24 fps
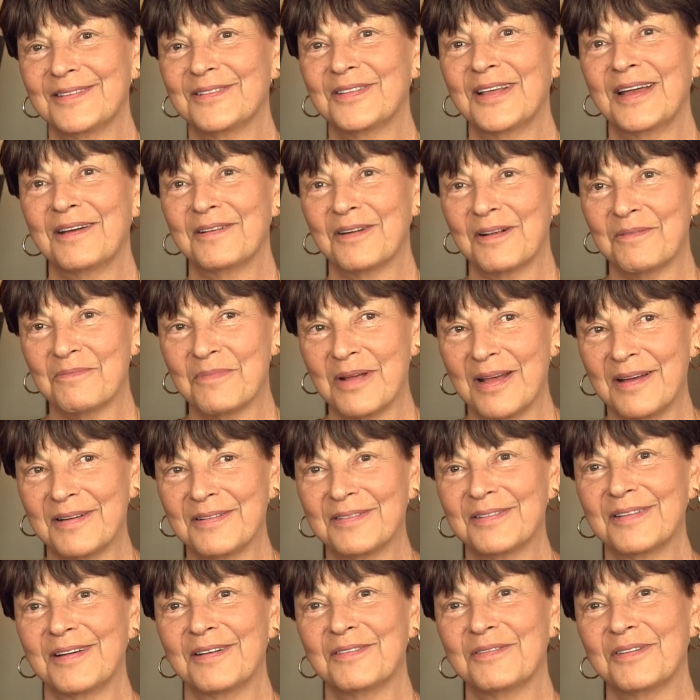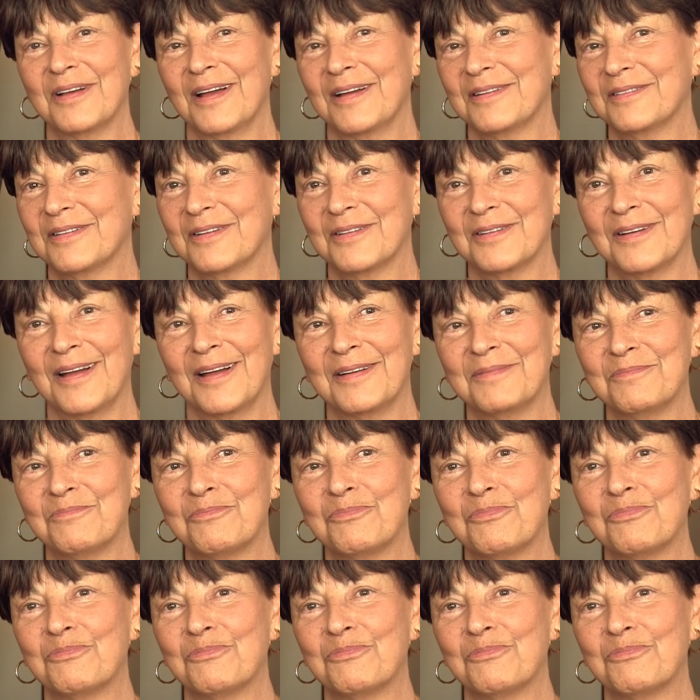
that I, I, I, I